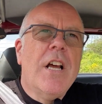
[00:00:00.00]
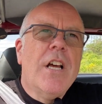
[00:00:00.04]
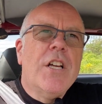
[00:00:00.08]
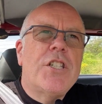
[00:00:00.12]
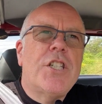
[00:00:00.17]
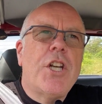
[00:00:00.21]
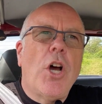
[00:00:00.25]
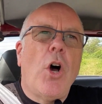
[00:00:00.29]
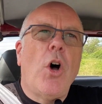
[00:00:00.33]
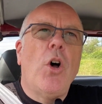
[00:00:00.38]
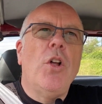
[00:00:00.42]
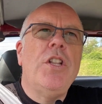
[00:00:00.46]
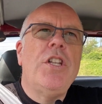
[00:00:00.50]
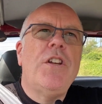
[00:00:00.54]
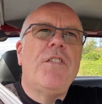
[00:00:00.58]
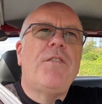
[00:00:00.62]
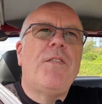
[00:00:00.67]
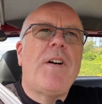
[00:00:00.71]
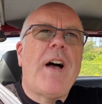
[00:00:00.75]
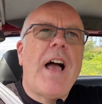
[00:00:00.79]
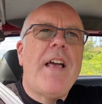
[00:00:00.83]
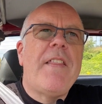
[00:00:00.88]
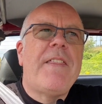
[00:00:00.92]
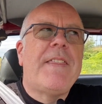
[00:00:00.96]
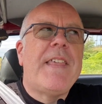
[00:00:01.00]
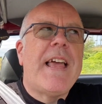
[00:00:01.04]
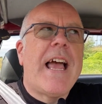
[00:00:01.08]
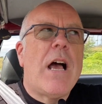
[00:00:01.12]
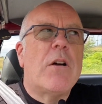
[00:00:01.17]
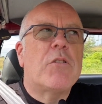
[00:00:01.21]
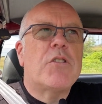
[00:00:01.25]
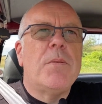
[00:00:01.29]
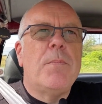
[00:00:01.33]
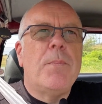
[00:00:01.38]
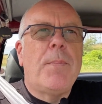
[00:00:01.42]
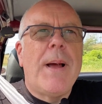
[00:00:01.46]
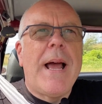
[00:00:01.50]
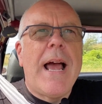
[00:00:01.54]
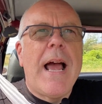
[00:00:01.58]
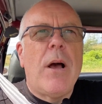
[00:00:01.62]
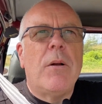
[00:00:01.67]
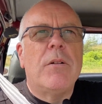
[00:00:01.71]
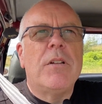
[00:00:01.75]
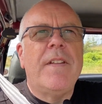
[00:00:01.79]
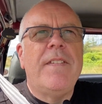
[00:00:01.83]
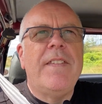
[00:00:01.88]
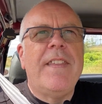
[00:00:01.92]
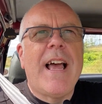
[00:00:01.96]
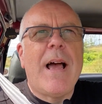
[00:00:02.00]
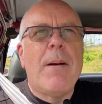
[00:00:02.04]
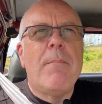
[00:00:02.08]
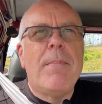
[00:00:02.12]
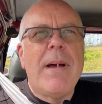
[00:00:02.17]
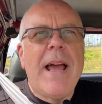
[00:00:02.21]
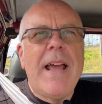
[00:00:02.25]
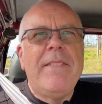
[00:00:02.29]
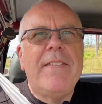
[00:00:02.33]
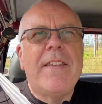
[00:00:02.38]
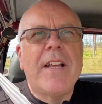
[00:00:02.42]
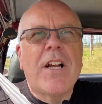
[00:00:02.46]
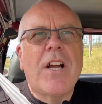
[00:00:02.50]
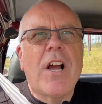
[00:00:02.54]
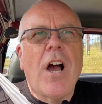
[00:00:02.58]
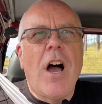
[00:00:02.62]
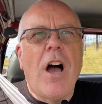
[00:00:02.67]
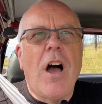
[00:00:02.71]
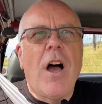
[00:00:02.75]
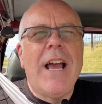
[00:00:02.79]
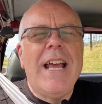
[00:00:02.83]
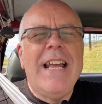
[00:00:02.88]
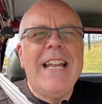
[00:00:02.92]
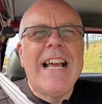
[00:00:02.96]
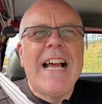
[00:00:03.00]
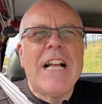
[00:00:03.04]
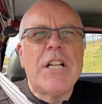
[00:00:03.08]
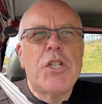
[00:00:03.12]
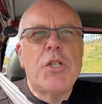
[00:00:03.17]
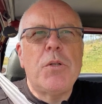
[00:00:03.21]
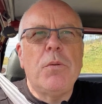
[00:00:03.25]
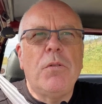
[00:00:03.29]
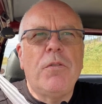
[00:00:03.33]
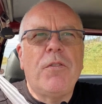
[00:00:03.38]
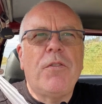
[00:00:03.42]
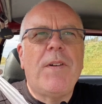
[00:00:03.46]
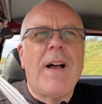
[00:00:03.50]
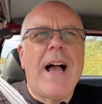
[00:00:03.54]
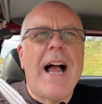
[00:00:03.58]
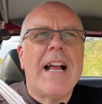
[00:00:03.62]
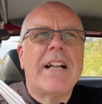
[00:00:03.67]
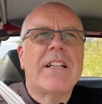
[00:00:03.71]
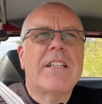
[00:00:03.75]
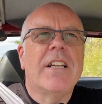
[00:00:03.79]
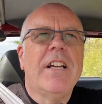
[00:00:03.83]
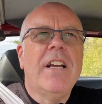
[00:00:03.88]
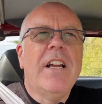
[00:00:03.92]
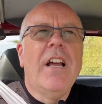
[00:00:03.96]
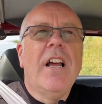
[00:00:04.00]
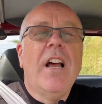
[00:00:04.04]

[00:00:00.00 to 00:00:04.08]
so under £5,000, and that made the car in actual fact